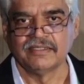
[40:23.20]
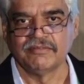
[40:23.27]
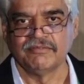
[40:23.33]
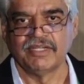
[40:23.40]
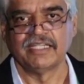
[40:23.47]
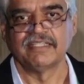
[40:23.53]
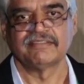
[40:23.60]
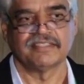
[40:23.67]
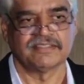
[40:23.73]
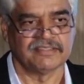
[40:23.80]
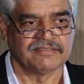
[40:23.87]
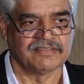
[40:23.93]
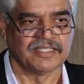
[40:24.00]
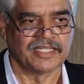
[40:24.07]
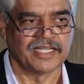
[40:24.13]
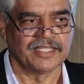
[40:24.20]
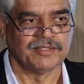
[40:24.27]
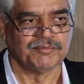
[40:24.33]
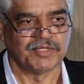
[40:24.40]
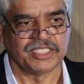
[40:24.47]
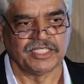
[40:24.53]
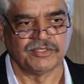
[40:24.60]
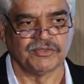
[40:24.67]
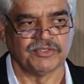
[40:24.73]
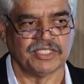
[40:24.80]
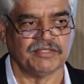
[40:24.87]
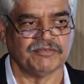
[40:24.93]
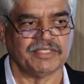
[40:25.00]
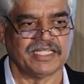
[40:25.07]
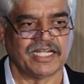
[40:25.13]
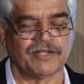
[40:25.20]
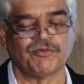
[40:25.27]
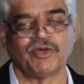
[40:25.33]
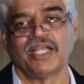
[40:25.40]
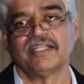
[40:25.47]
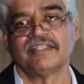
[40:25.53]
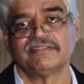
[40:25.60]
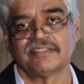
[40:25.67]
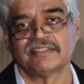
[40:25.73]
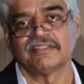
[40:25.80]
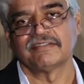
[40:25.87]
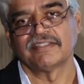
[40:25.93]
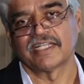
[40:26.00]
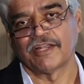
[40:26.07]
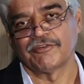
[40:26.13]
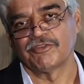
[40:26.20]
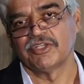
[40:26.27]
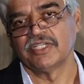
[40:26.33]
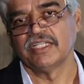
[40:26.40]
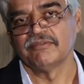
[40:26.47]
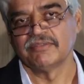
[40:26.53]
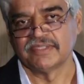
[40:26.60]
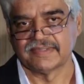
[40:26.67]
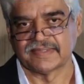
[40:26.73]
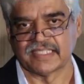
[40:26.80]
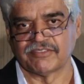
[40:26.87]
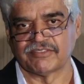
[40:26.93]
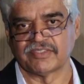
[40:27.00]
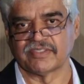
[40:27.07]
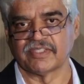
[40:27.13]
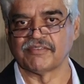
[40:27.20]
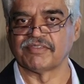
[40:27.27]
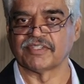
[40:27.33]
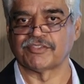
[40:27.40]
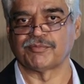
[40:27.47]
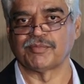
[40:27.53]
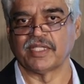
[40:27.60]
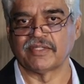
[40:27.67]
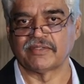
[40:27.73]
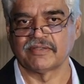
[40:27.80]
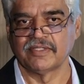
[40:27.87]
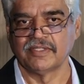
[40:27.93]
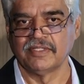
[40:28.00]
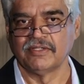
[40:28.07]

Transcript: Where does Chhattisgarh get the money to deal with that? Why does Chhattisgarh have to deal with these elephants in the first place?